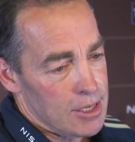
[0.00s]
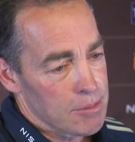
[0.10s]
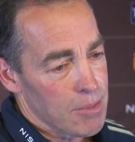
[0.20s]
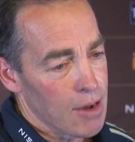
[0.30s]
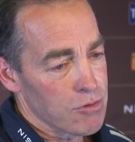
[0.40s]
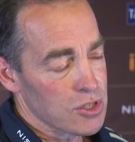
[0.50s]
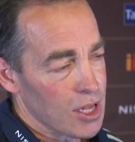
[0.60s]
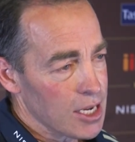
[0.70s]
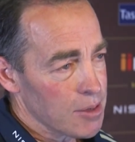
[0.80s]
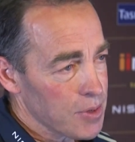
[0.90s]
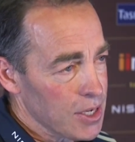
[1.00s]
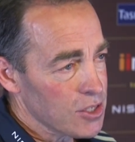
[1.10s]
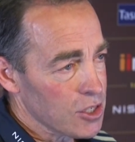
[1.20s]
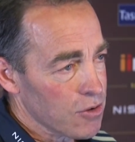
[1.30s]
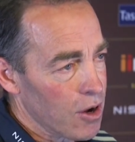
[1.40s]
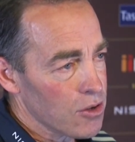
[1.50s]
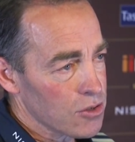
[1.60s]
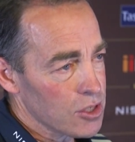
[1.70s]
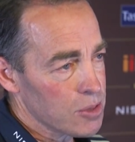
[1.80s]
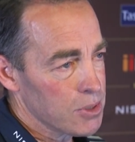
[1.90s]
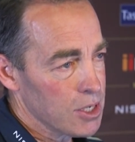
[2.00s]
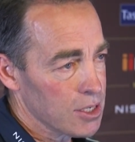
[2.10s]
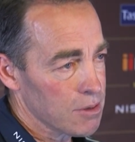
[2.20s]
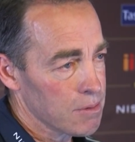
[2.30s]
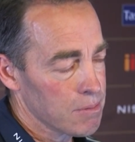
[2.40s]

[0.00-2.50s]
Marvel Stadium against the Crows on this particular